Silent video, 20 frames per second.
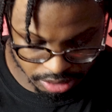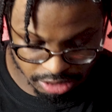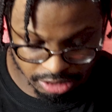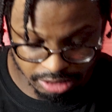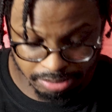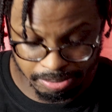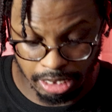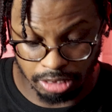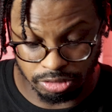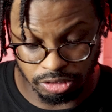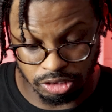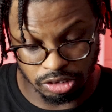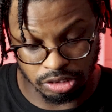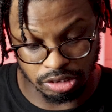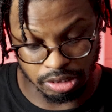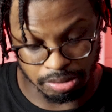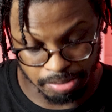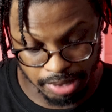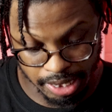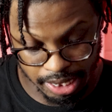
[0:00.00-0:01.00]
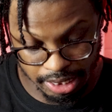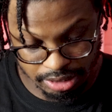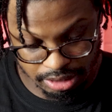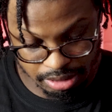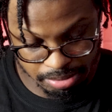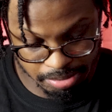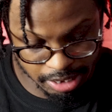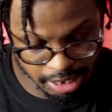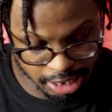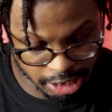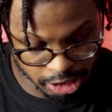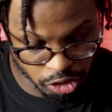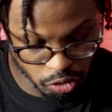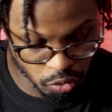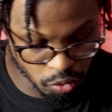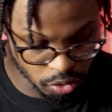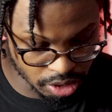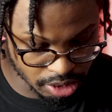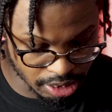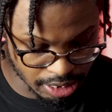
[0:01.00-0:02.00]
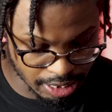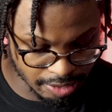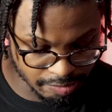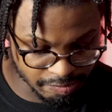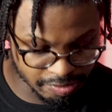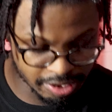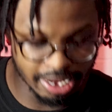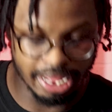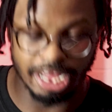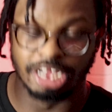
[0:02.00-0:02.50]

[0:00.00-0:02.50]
this mouse is amazing, man. You will love it.